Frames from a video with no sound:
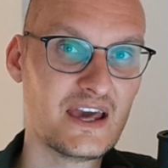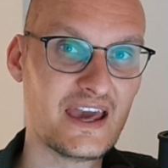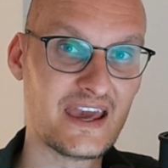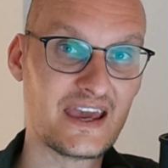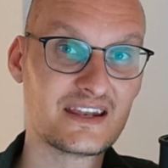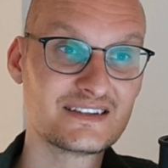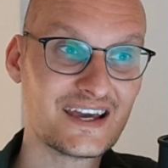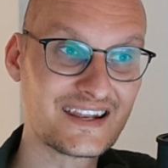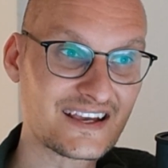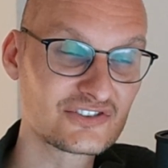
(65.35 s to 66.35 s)
and
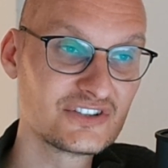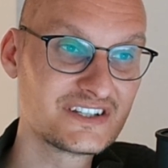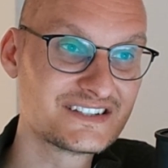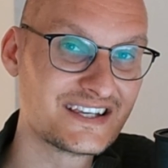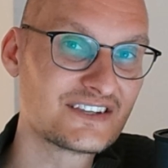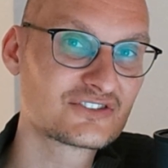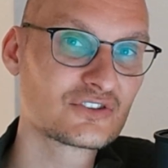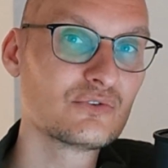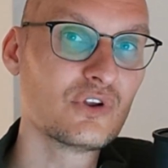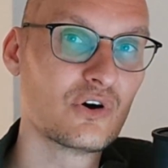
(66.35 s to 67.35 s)
that actually can take
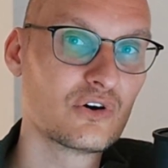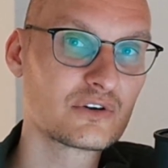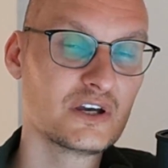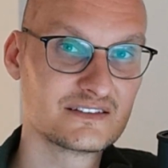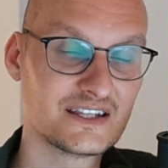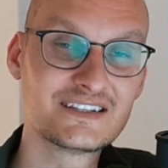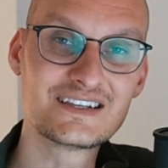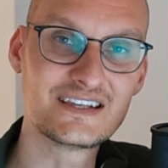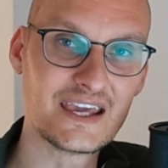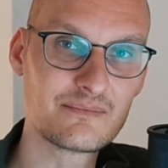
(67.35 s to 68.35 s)
so long that the
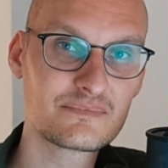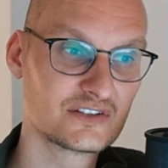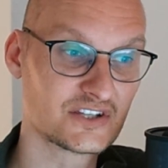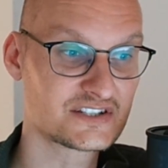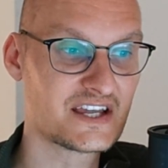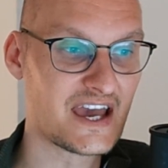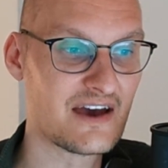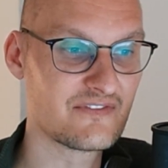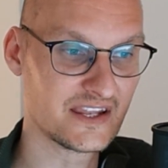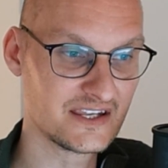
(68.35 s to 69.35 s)
game doesn't
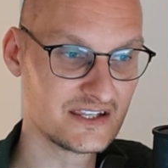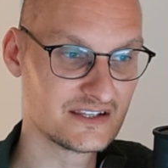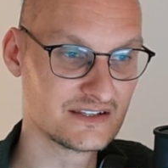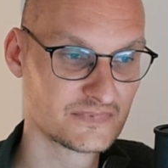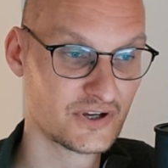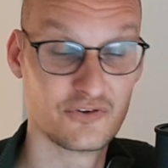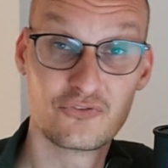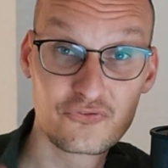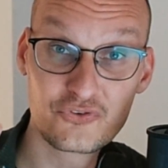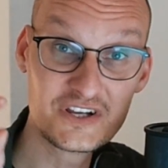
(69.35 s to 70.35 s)
have any
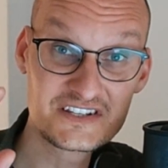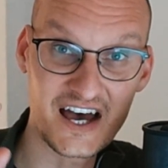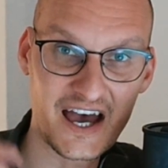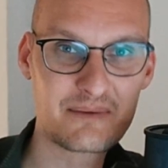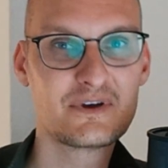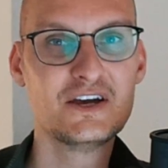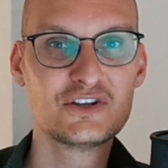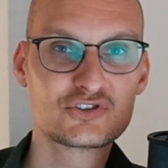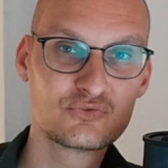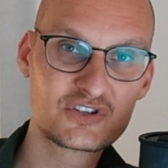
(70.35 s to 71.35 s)
free time
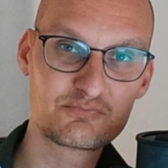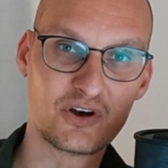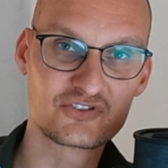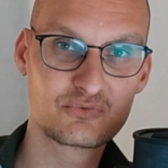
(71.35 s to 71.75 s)
to respond to